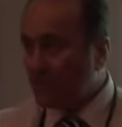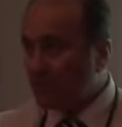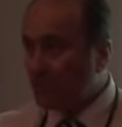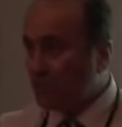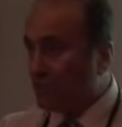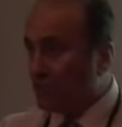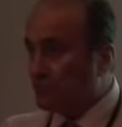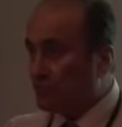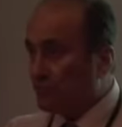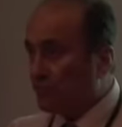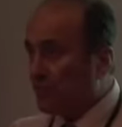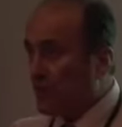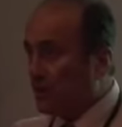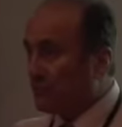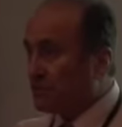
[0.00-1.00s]
think he withdrew
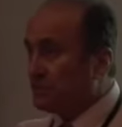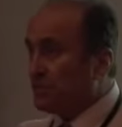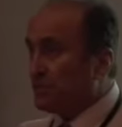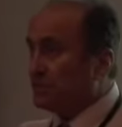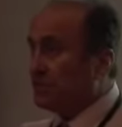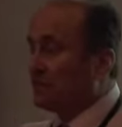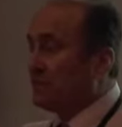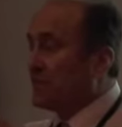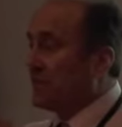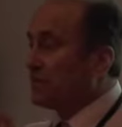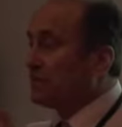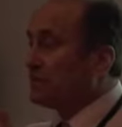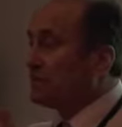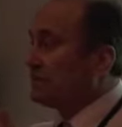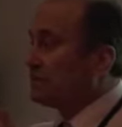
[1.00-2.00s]
5 or 6 of the
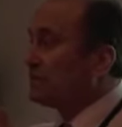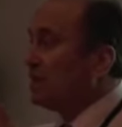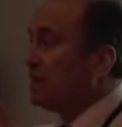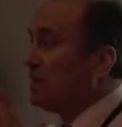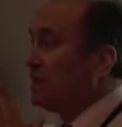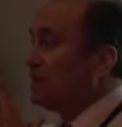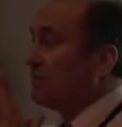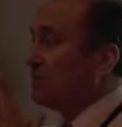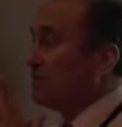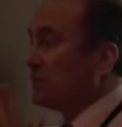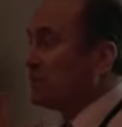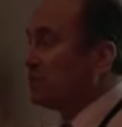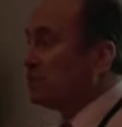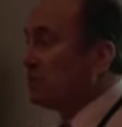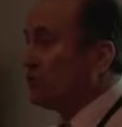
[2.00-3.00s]
allergens from
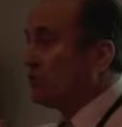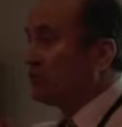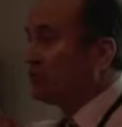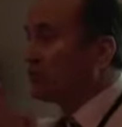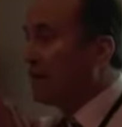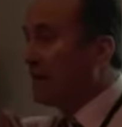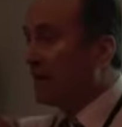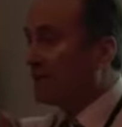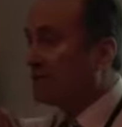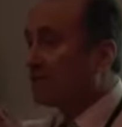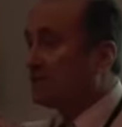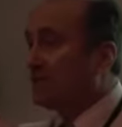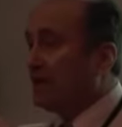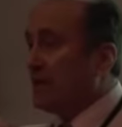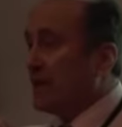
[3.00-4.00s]
maternal
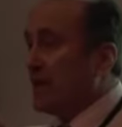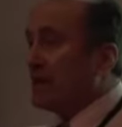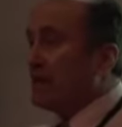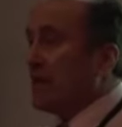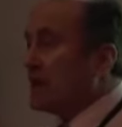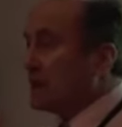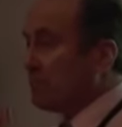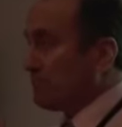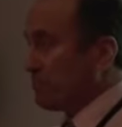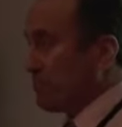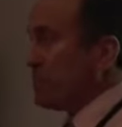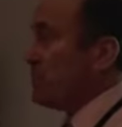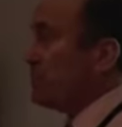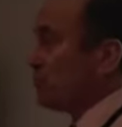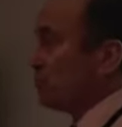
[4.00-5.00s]
diets and had a
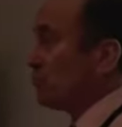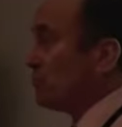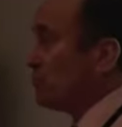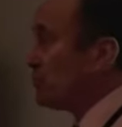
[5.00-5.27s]
pretty good